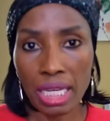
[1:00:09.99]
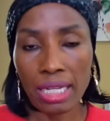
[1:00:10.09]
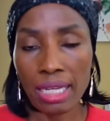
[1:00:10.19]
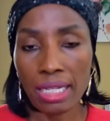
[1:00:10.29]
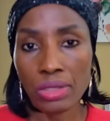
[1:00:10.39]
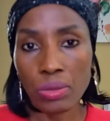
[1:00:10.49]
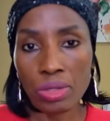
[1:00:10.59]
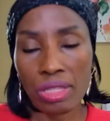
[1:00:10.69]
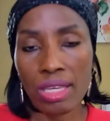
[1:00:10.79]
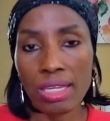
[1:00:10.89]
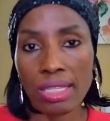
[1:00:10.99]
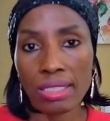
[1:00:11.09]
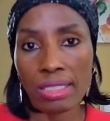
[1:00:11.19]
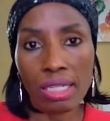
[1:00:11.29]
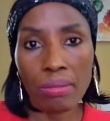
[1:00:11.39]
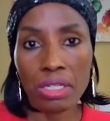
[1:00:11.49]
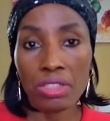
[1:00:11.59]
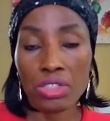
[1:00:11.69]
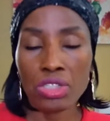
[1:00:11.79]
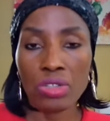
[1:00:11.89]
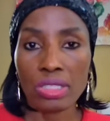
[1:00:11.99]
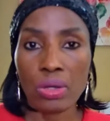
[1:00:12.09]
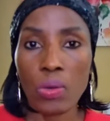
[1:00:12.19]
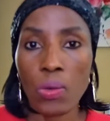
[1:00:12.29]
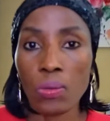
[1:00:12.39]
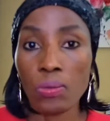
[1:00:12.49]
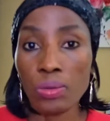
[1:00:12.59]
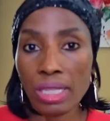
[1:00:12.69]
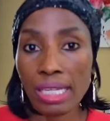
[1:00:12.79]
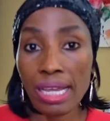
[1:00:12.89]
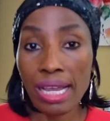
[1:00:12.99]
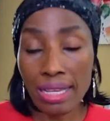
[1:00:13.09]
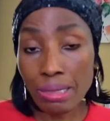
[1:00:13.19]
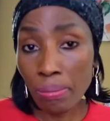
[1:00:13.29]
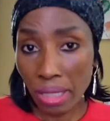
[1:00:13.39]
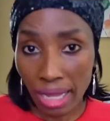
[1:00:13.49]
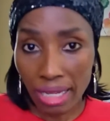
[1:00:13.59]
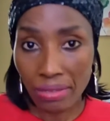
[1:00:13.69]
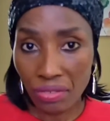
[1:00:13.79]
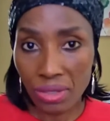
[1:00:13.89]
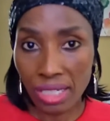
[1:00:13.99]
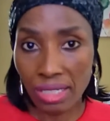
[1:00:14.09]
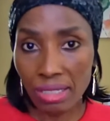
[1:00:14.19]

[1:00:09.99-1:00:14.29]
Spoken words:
And I don't think the entertainment industry as a whole really has planned for it.